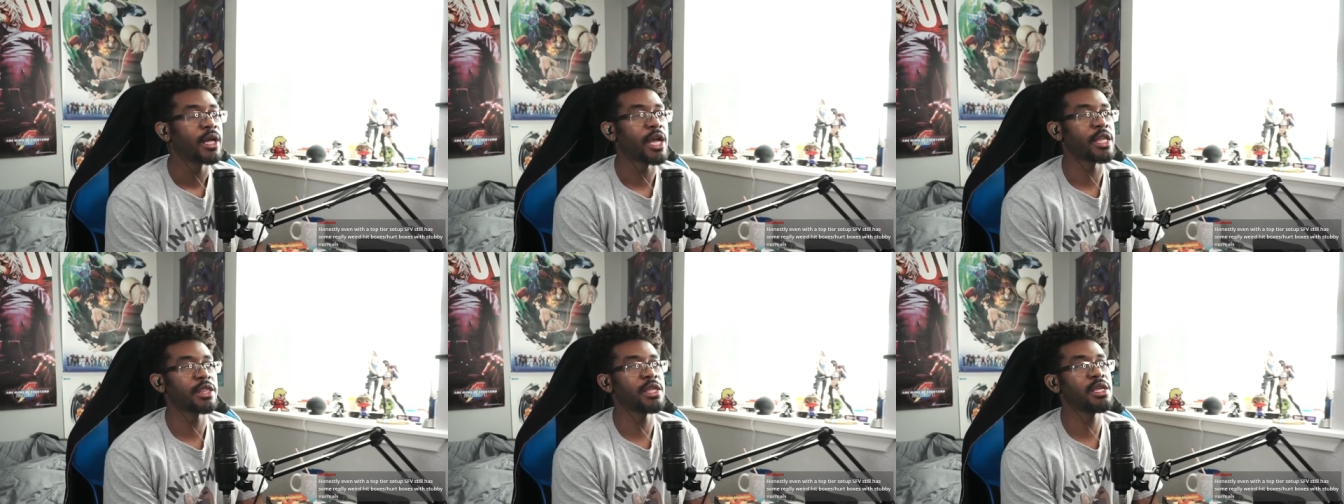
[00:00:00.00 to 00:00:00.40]

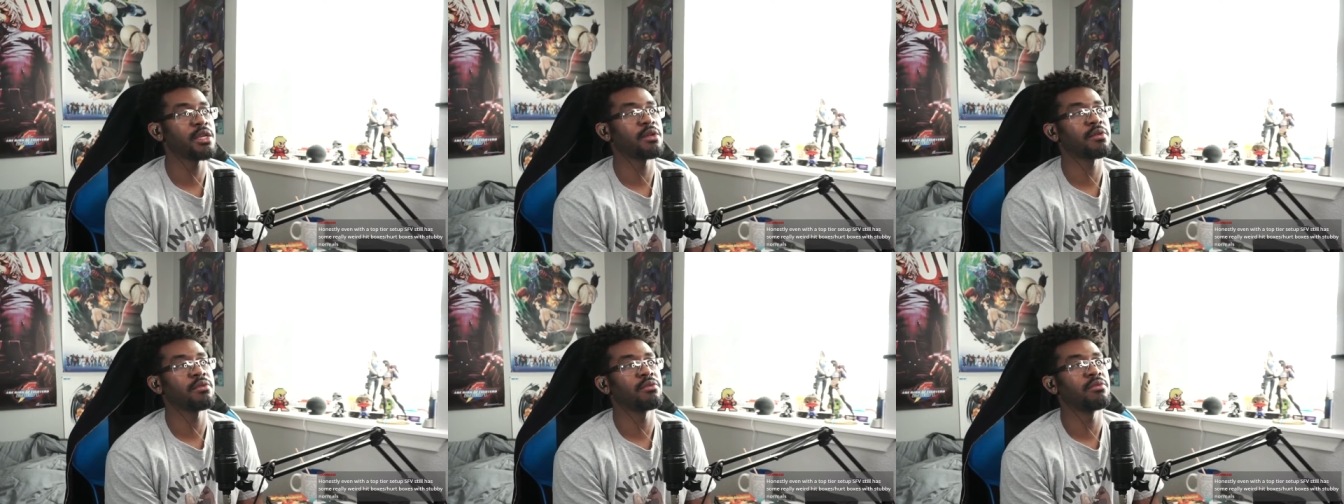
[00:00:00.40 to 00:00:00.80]
I
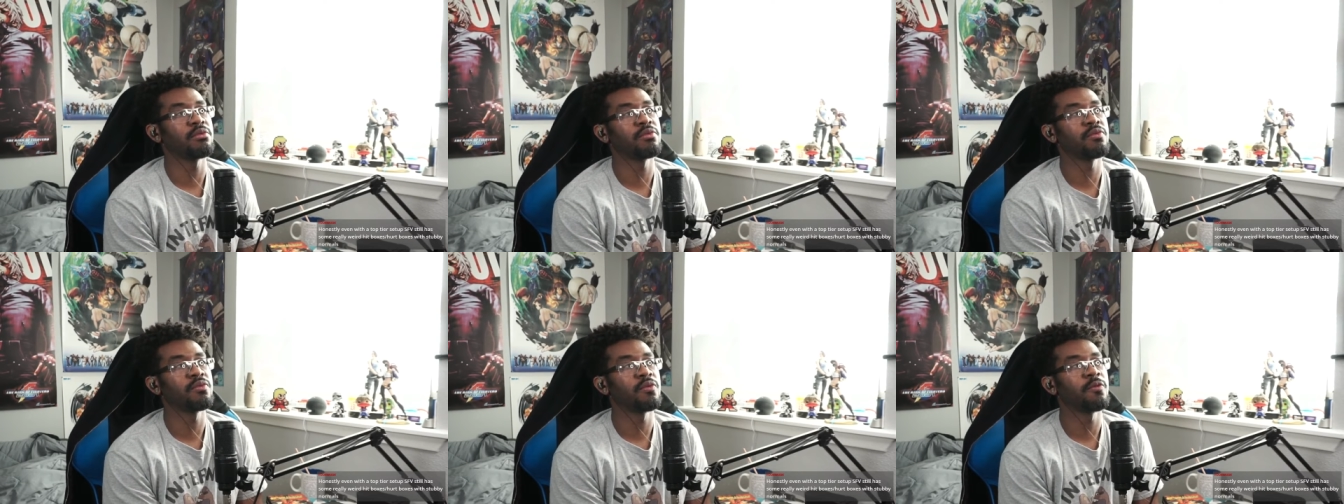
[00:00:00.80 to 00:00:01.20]
think
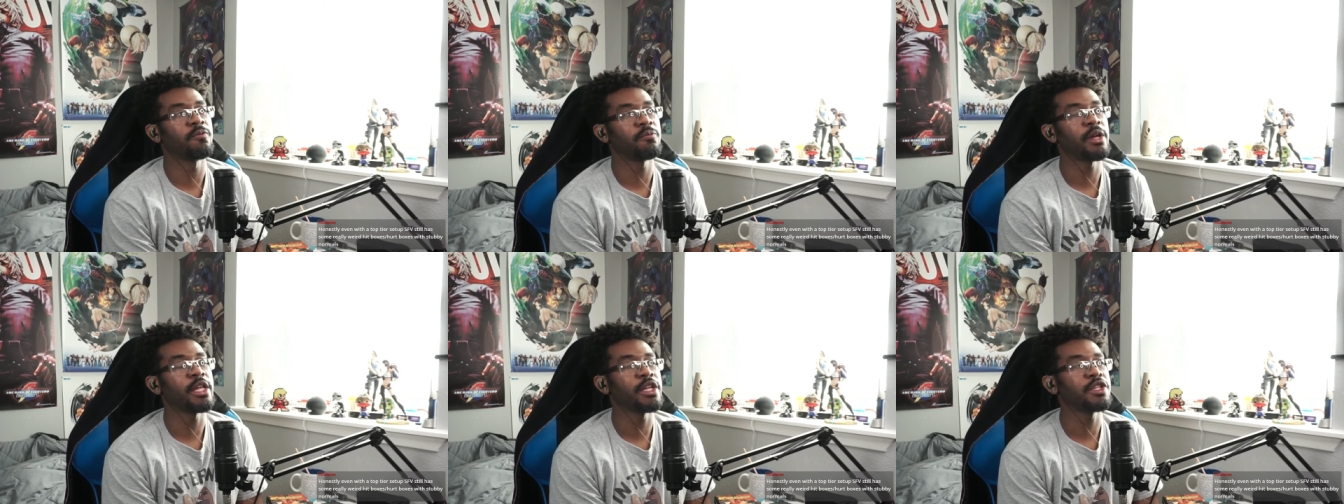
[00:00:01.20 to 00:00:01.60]

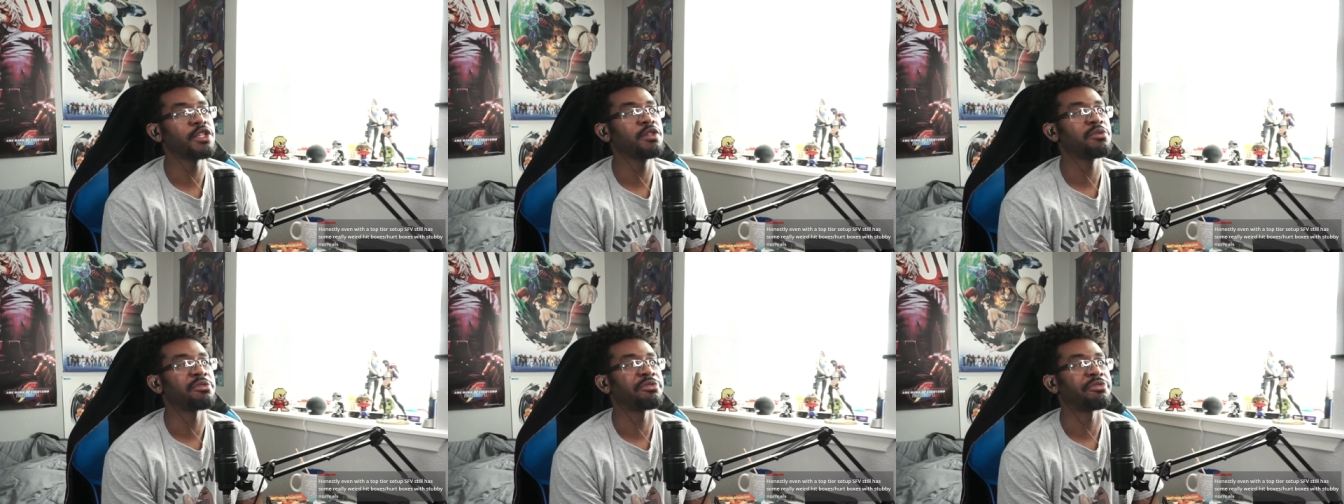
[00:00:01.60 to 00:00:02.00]
my
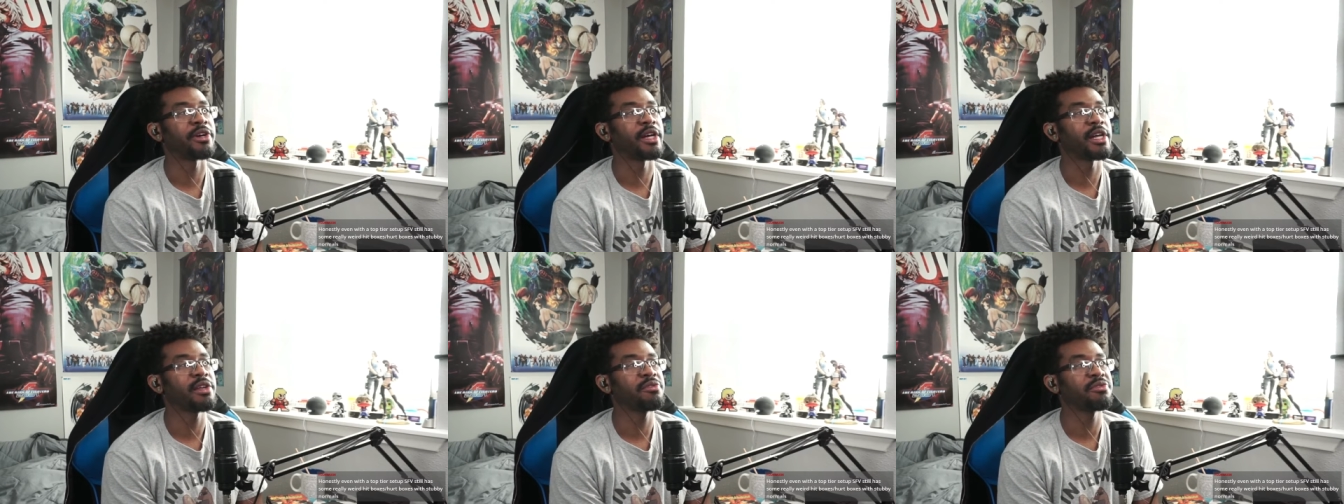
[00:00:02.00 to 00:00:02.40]
issue with
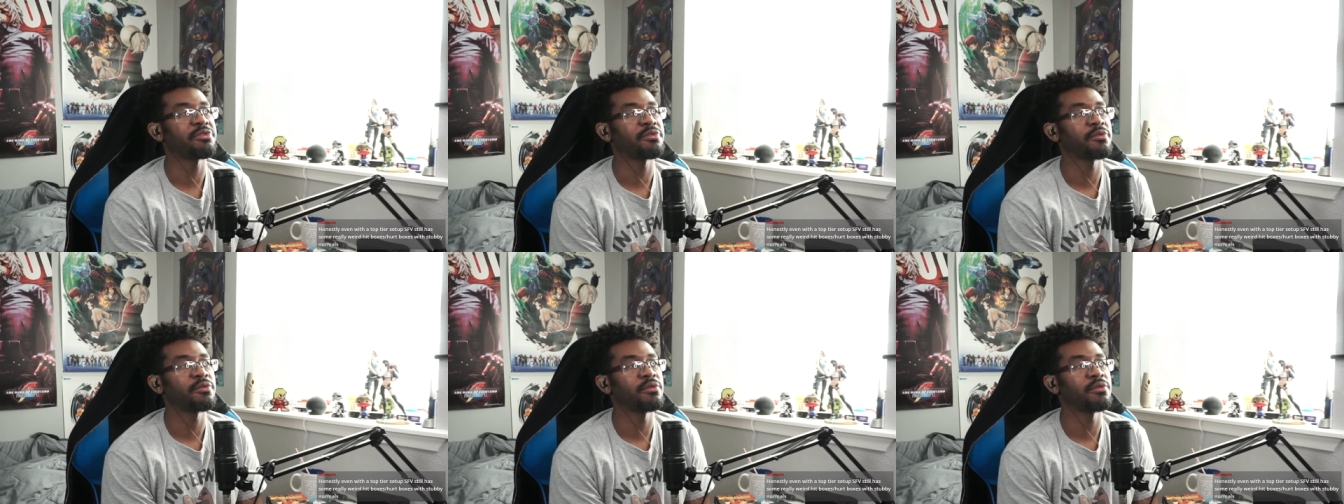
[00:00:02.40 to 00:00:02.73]
five